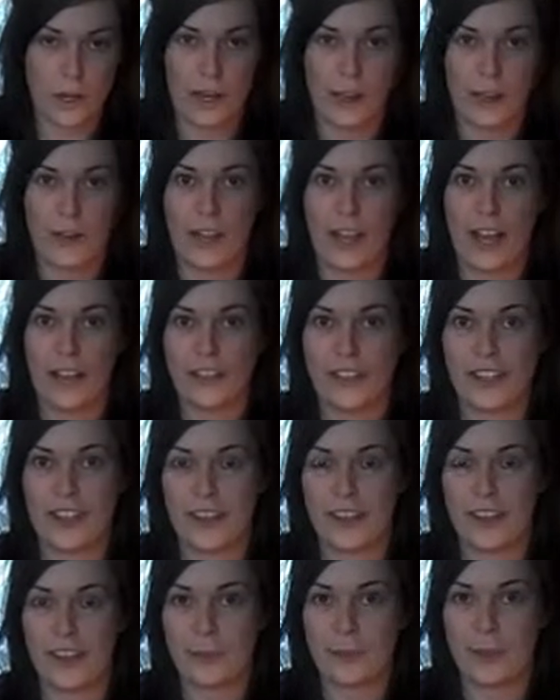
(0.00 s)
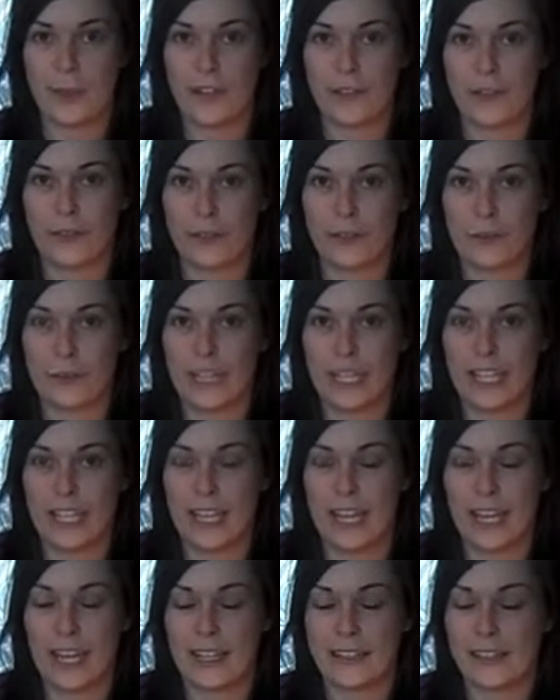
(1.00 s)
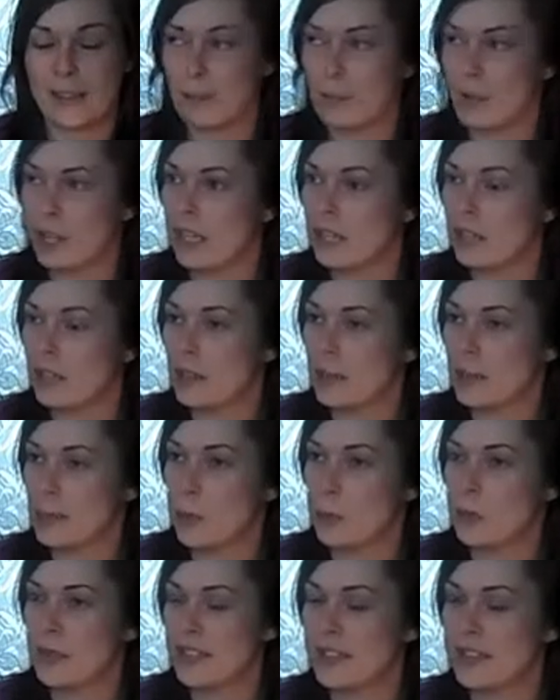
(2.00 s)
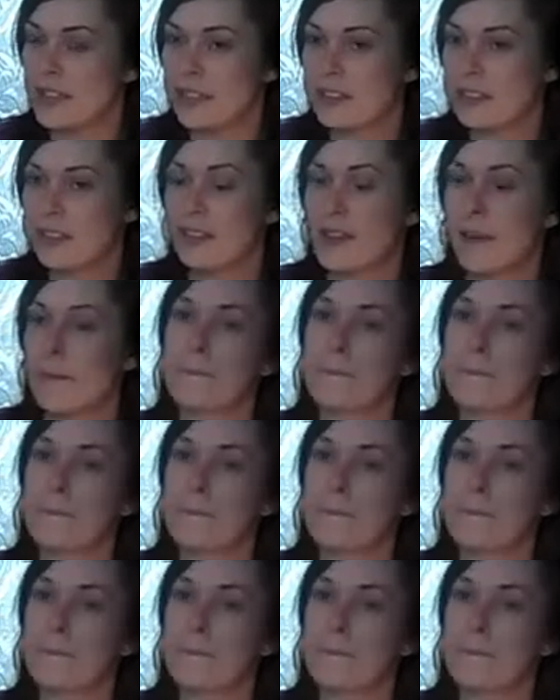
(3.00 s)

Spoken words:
I'll have to cut this bit, I've totally had a brain moment.